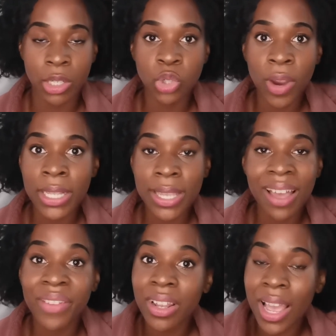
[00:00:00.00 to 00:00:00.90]
trying to have
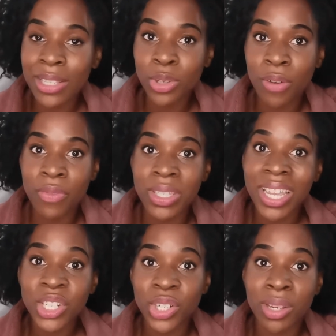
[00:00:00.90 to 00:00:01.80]
a nice
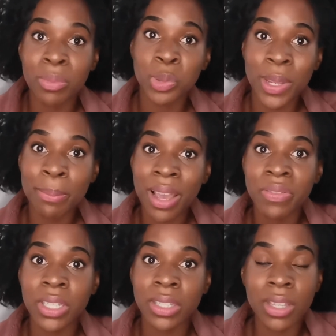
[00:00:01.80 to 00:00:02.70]
conversation in between maths
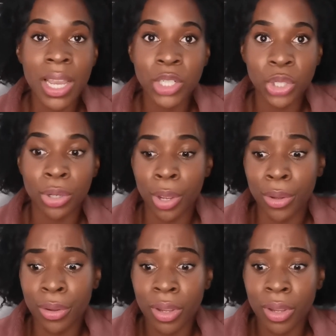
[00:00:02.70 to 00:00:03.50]
and science, you know,